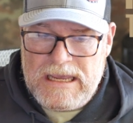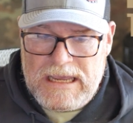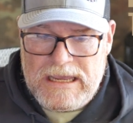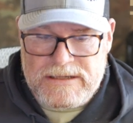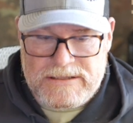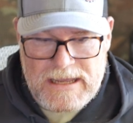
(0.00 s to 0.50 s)

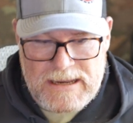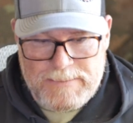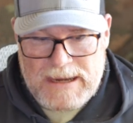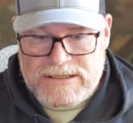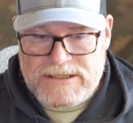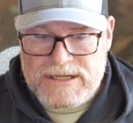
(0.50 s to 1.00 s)
It is led
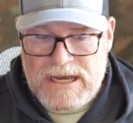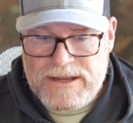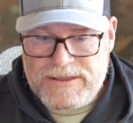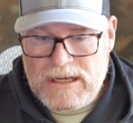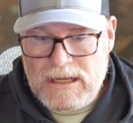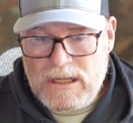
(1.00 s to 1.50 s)
by
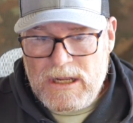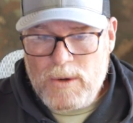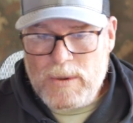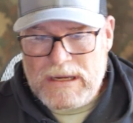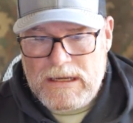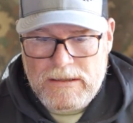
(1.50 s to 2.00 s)
Jonathan
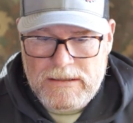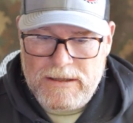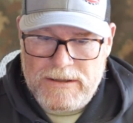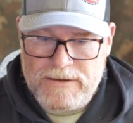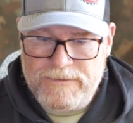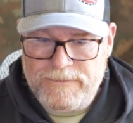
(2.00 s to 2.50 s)
Lowy,
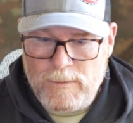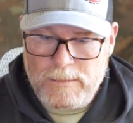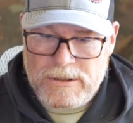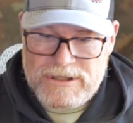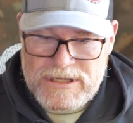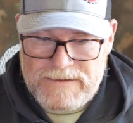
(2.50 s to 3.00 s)
the
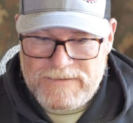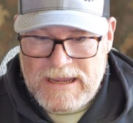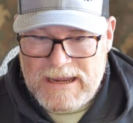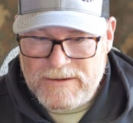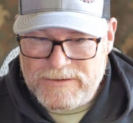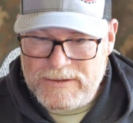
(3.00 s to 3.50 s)
former chief
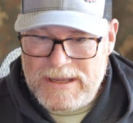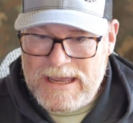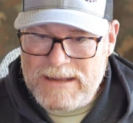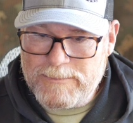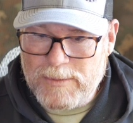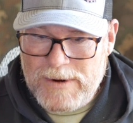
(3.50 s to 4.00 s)
counsel
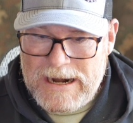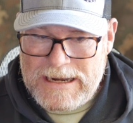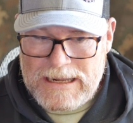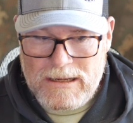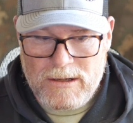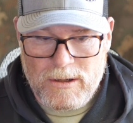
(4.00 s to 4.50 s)
at
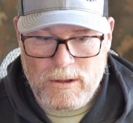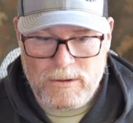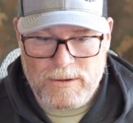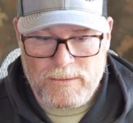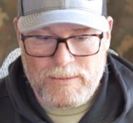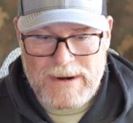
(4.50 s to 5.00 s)
Brady, who
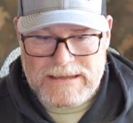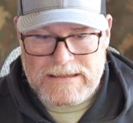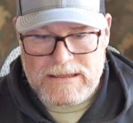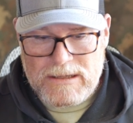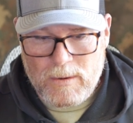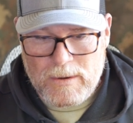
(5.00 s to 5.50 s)

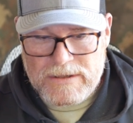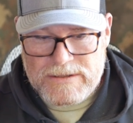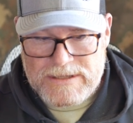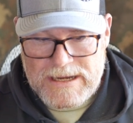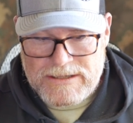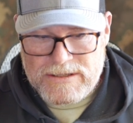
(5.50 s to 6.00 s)
directed the
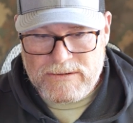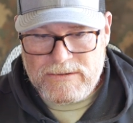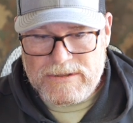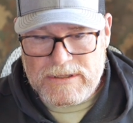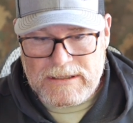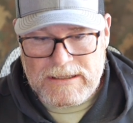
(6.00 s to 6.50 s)

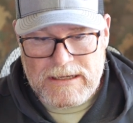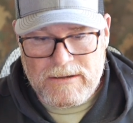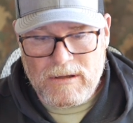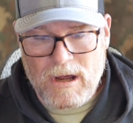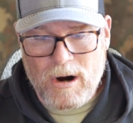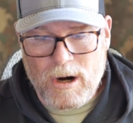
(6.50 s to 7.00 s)
organization's
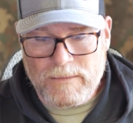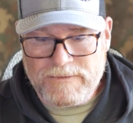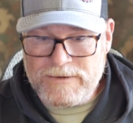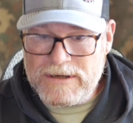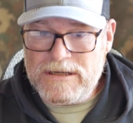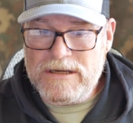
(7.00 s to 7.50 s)
legal arm
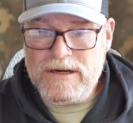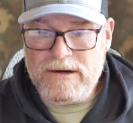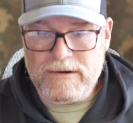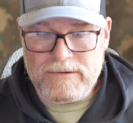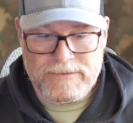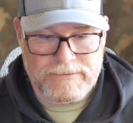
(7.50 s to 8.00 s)
for
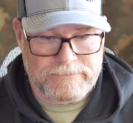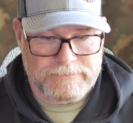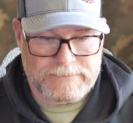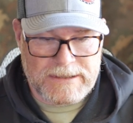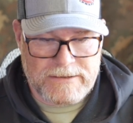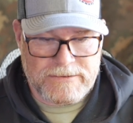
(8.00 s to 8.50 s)
years.
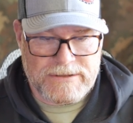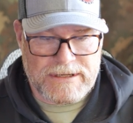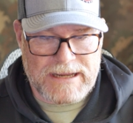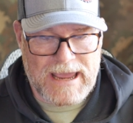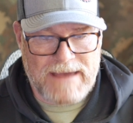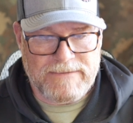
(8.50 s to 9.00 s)

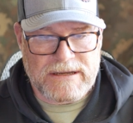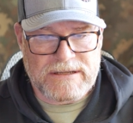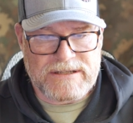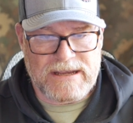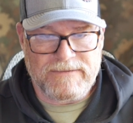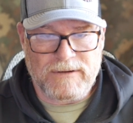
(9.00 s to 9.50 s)
Interesting.
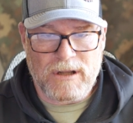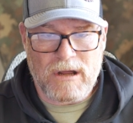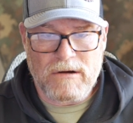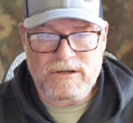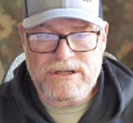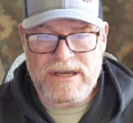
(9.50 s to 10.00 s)
Advocates have
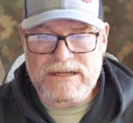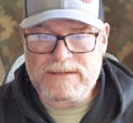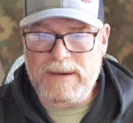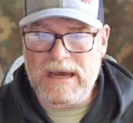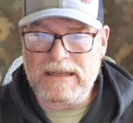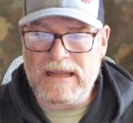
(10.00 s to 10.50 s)
long shed a
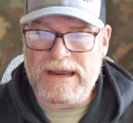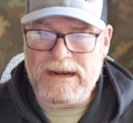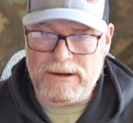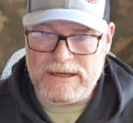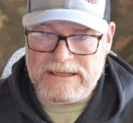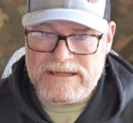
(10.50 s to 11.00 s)
spotlight
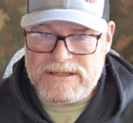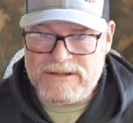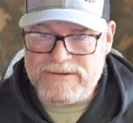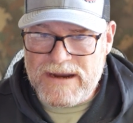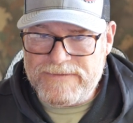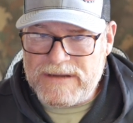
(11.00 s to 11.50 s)
on illicit
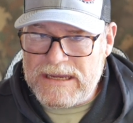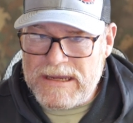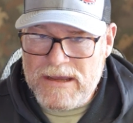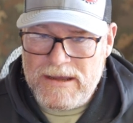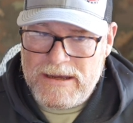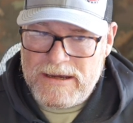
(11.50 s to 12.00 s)
trafficking
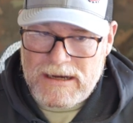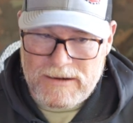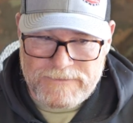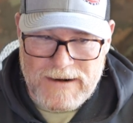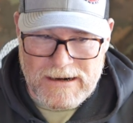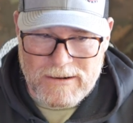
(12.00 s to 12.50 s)

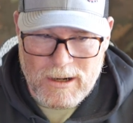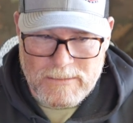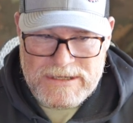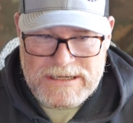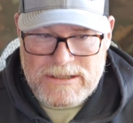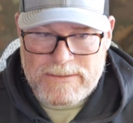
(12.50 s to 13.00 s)
of
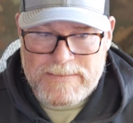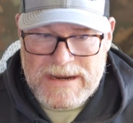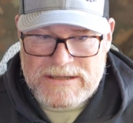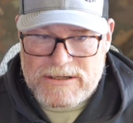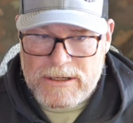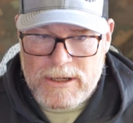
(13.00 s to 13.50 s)
firearms into
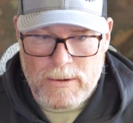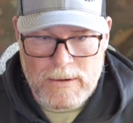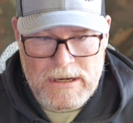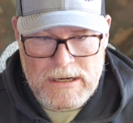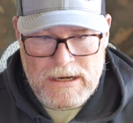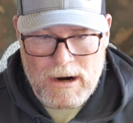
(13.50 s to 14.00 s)
Mexico,
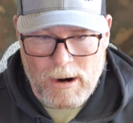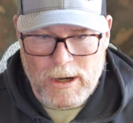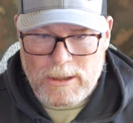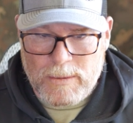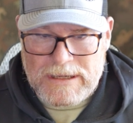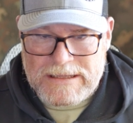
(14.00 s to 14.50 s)

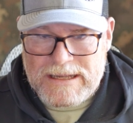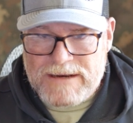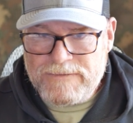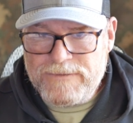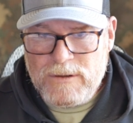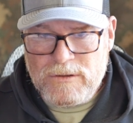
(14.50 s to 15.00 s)
arguing that
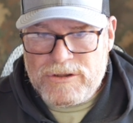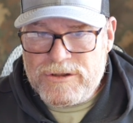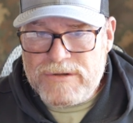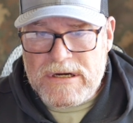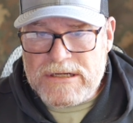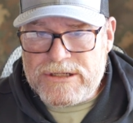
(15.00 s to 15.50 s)
it fuels
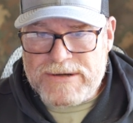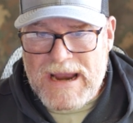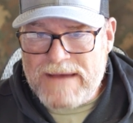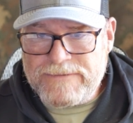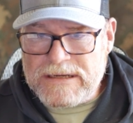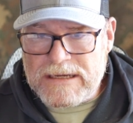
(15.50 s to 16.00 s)
drug
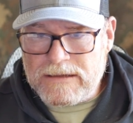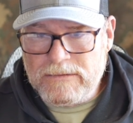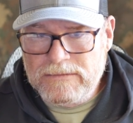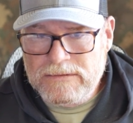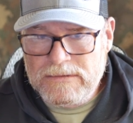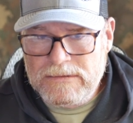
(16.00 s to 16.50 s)
trafficking.
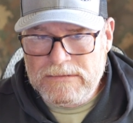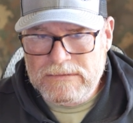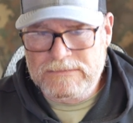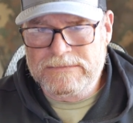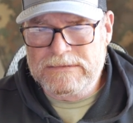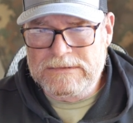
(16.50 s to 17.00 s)

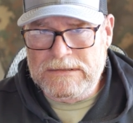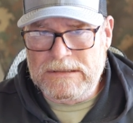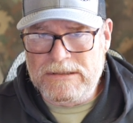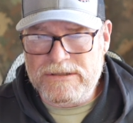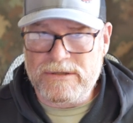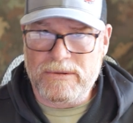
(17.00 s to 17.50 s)

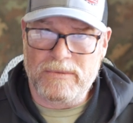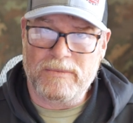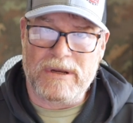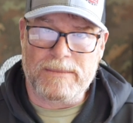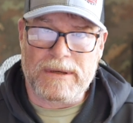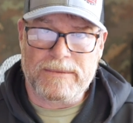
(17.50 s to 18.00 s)
So,
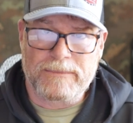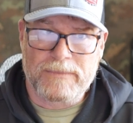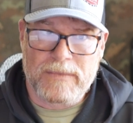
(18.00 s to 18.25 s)
wait a minute.